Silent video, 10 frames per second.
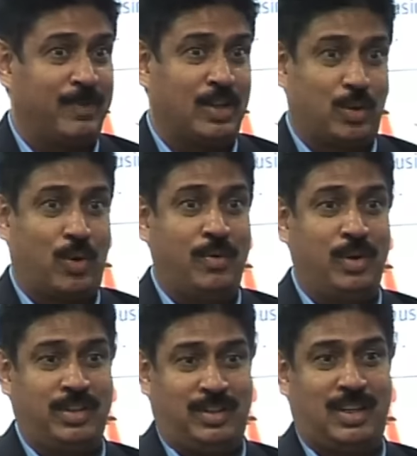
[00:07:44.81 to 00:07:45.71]
So one
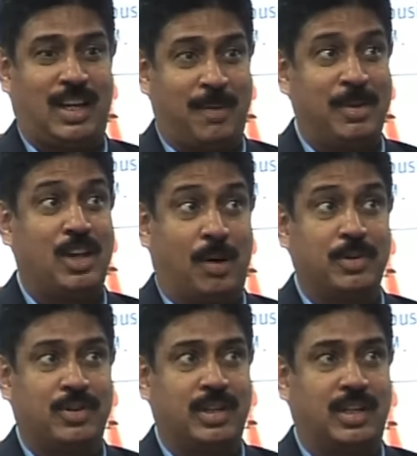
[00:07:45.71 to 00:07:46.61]
was they gave me the
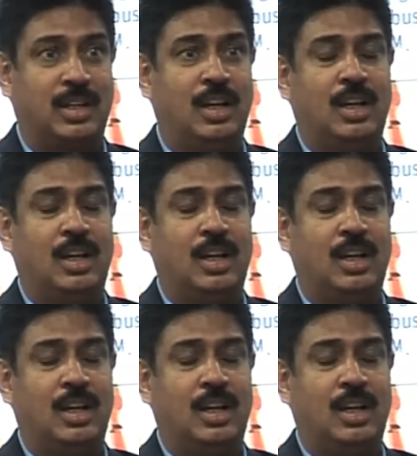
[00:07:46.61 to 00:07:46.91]
opportunity.